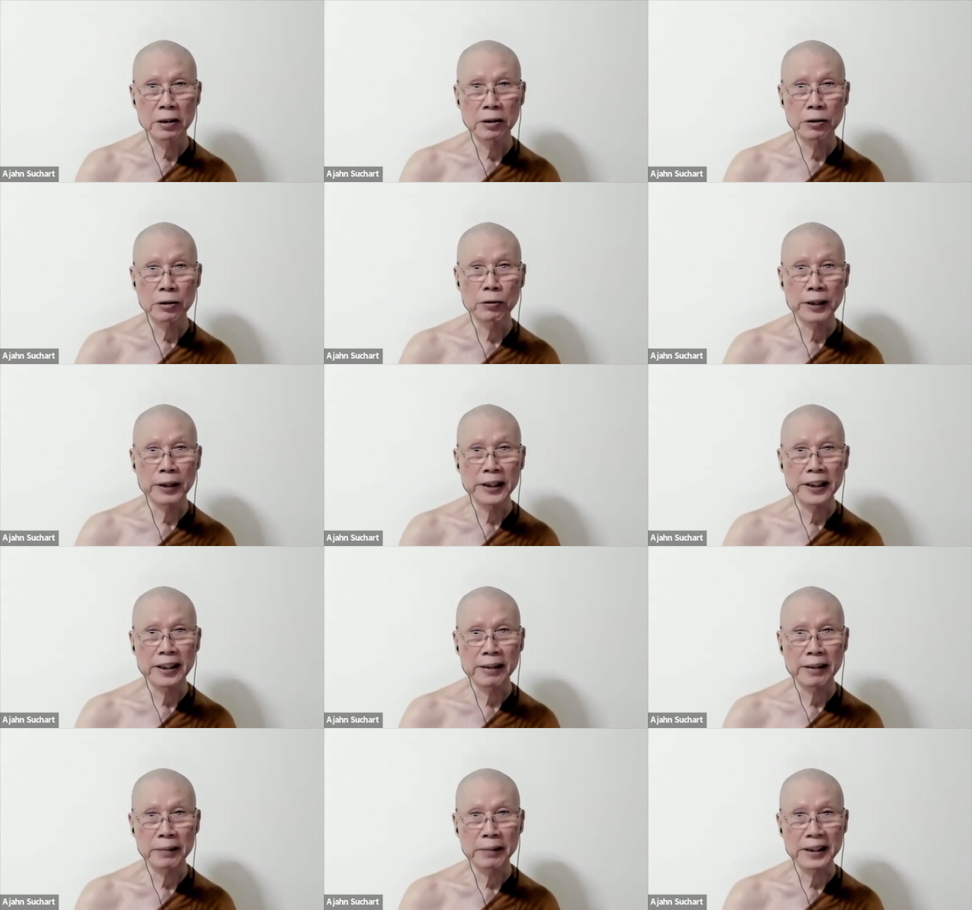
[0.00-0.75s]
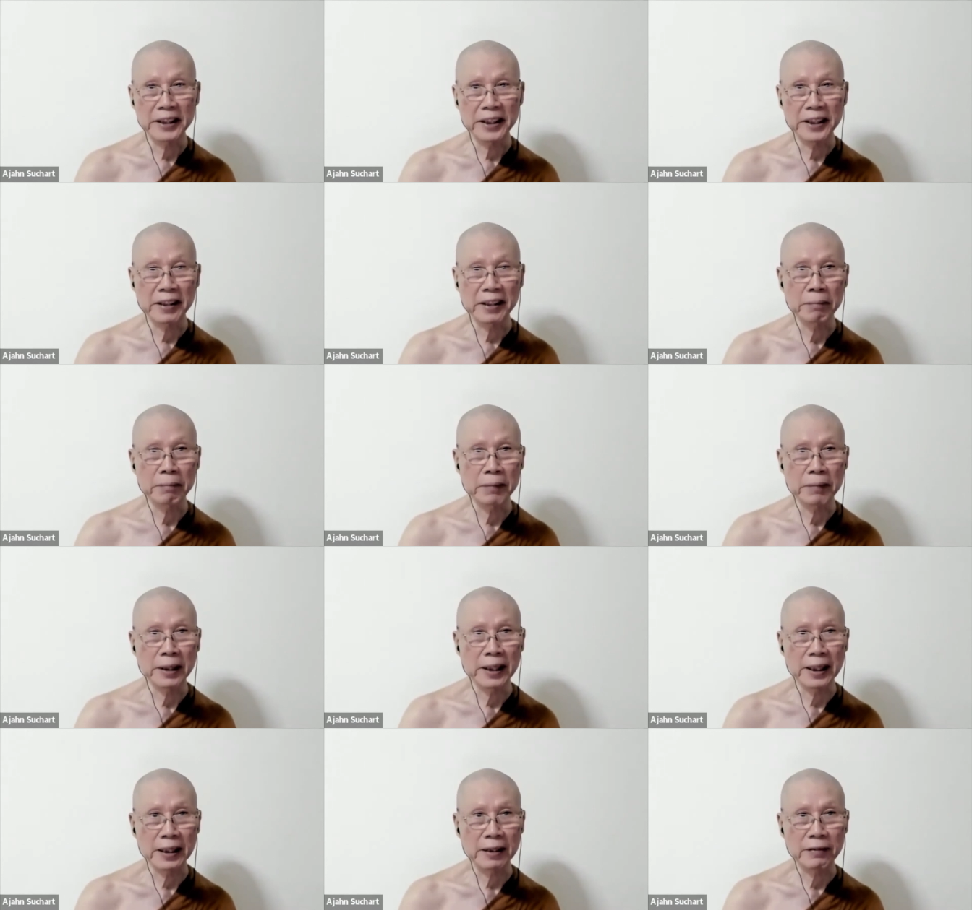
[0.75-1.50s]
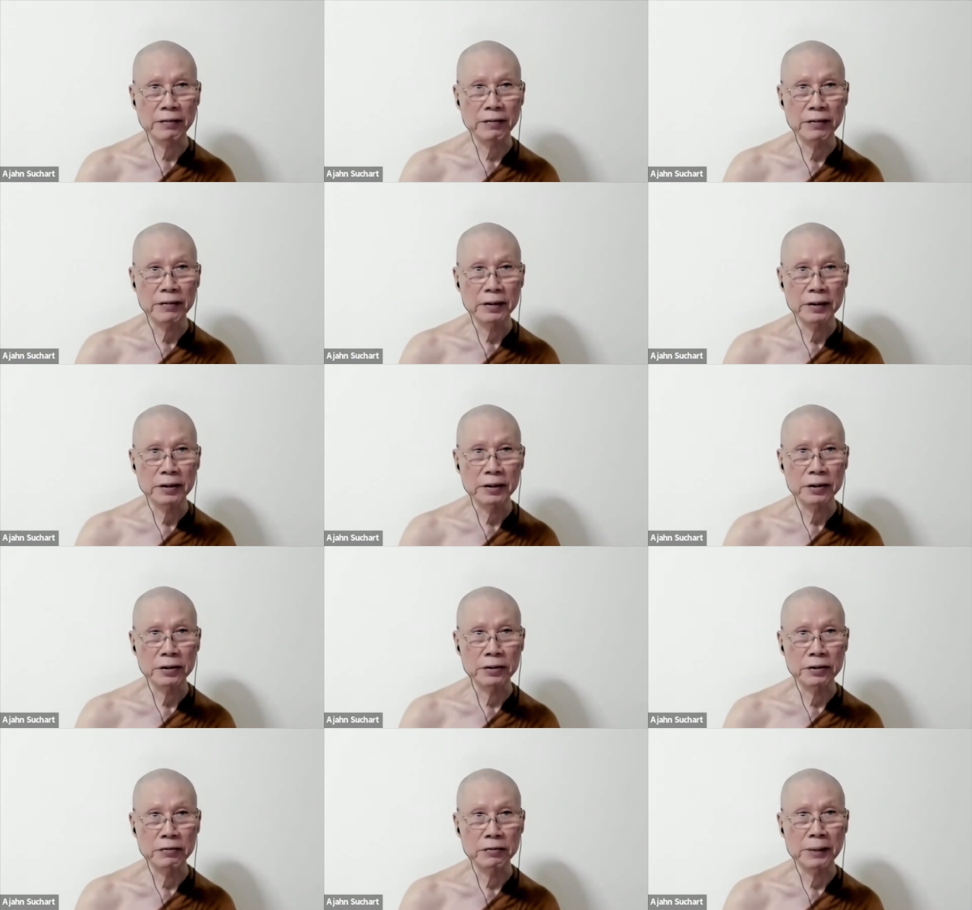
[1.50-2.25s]
who went up and came back
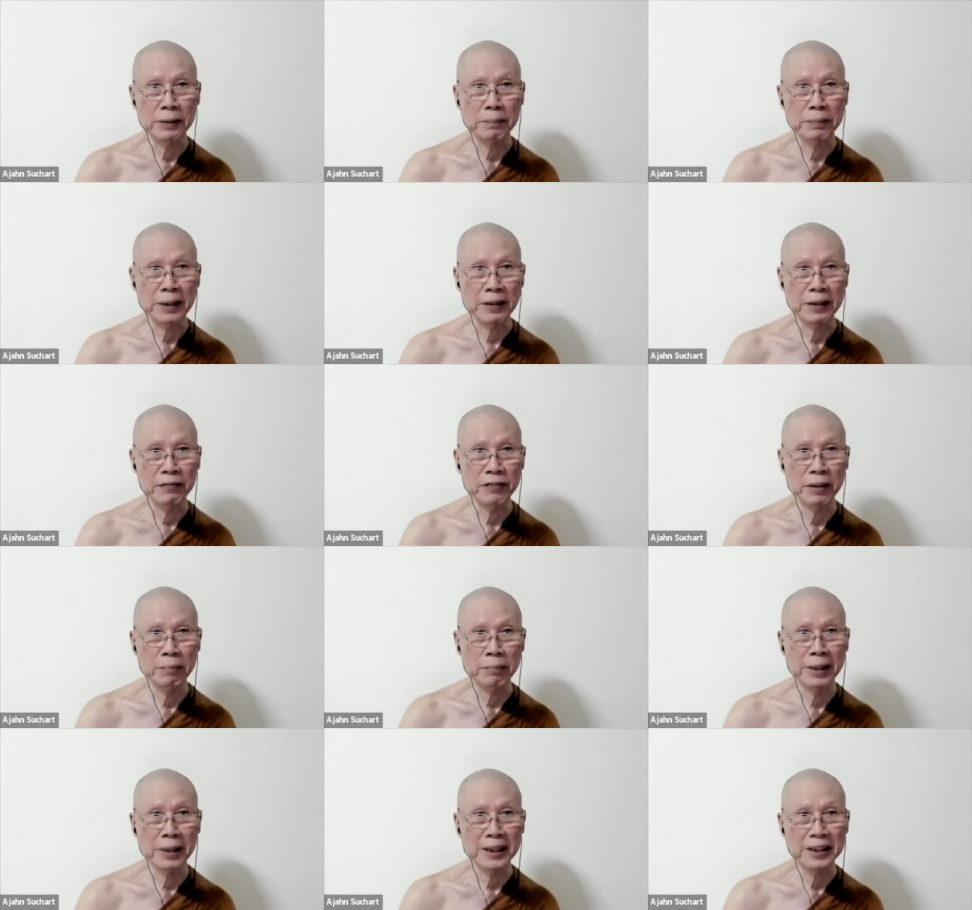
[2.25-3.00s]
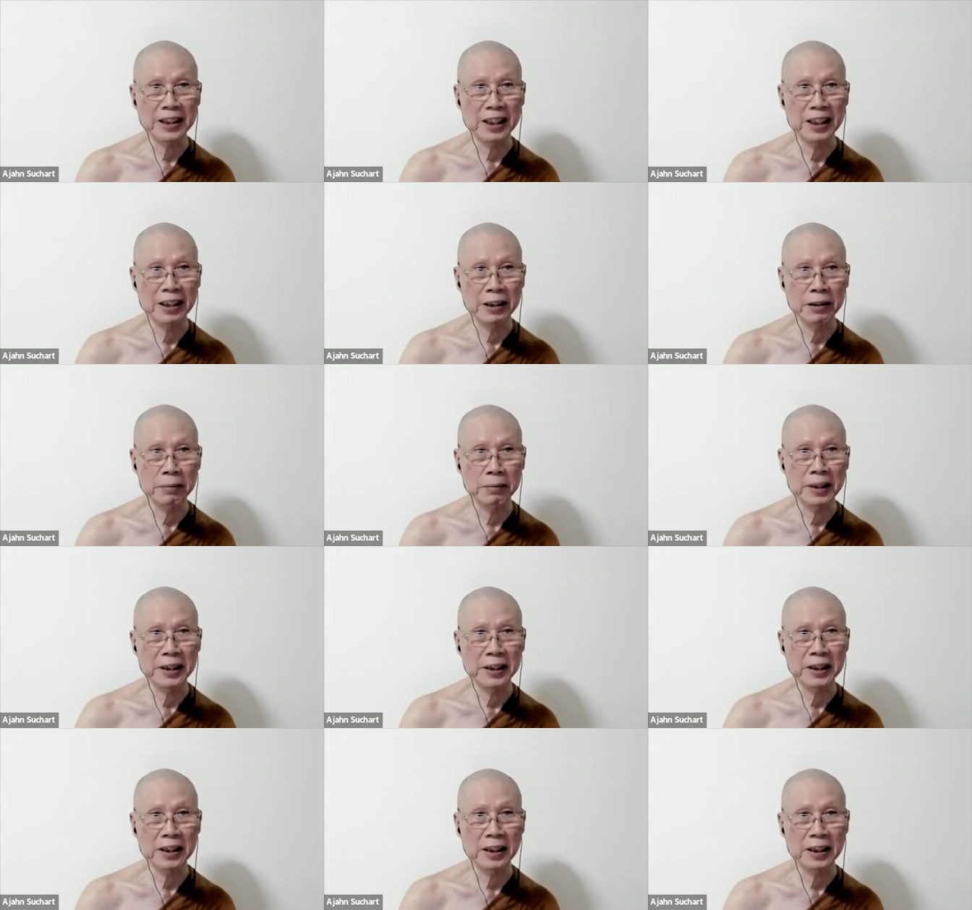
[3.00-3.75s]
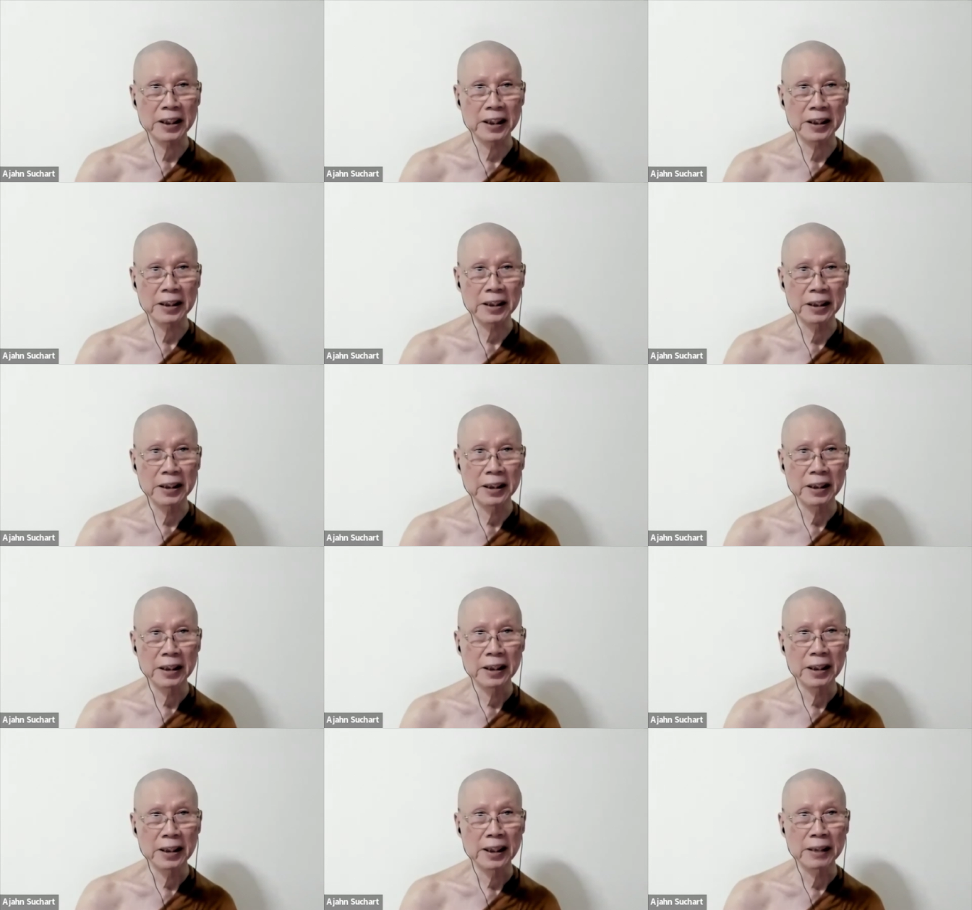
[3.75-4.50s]
to Wat from Bata
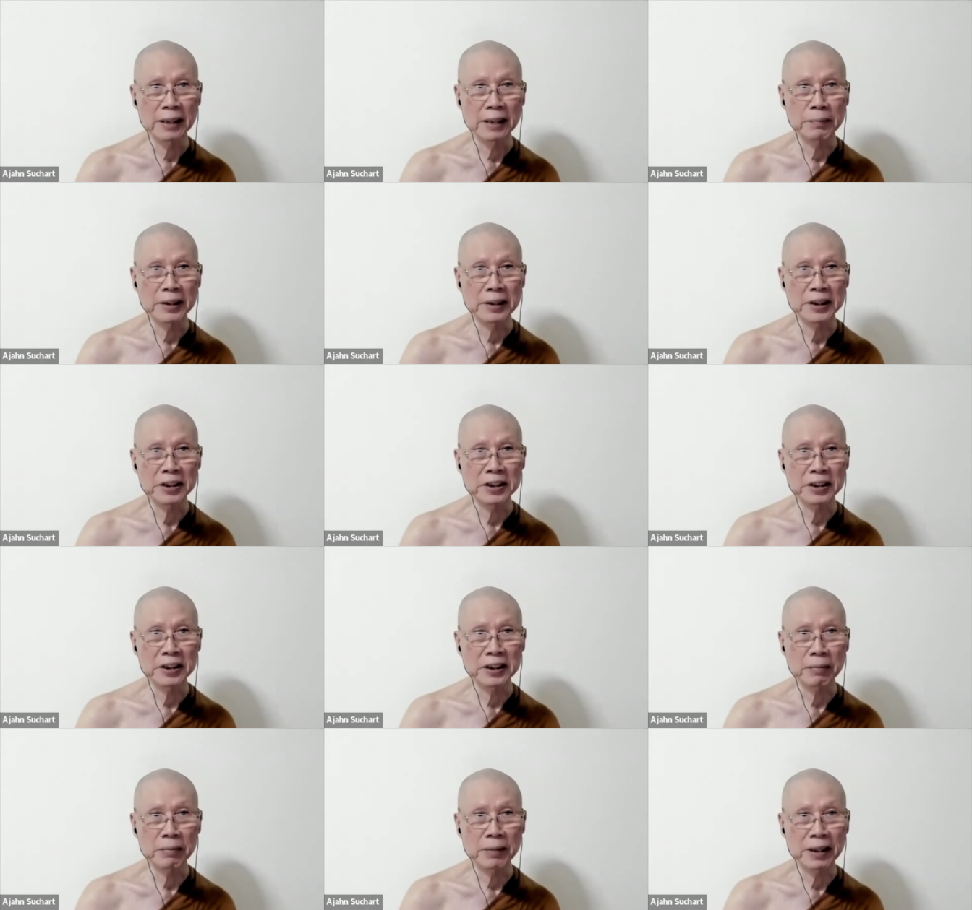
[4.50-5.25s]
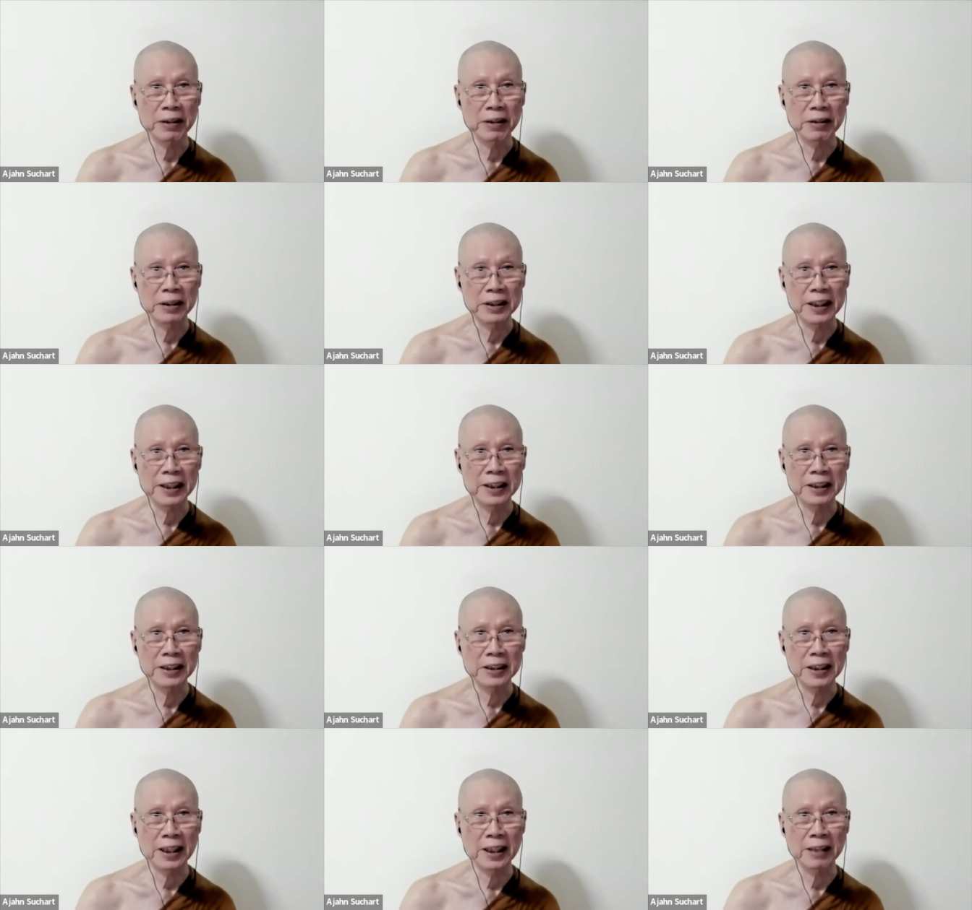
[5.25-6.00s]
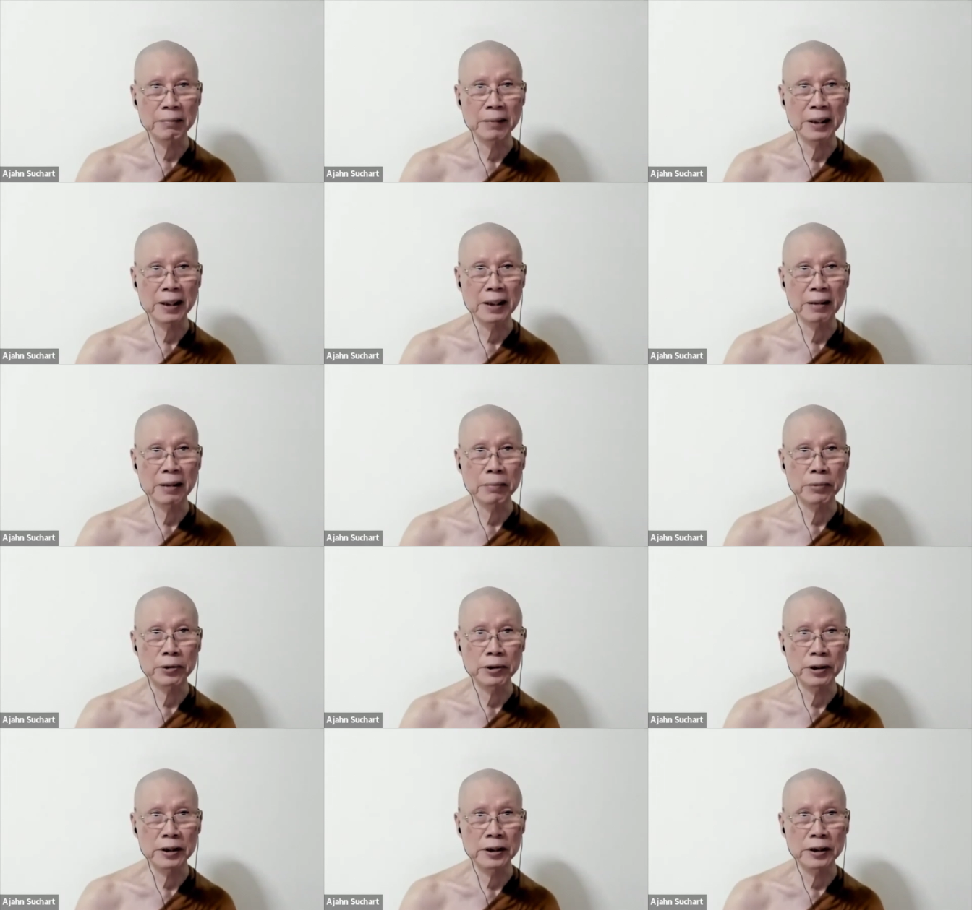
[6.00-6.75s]
and mentioned about Tan Ajahn
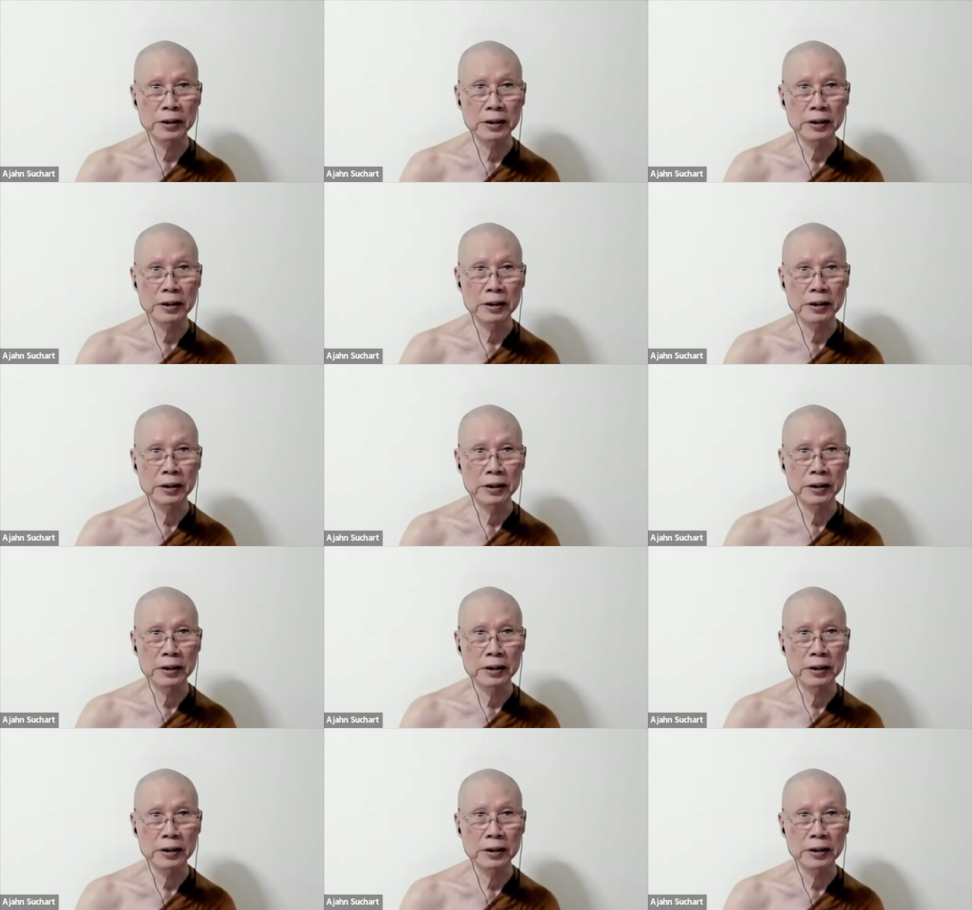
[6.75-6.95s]
Mahabua.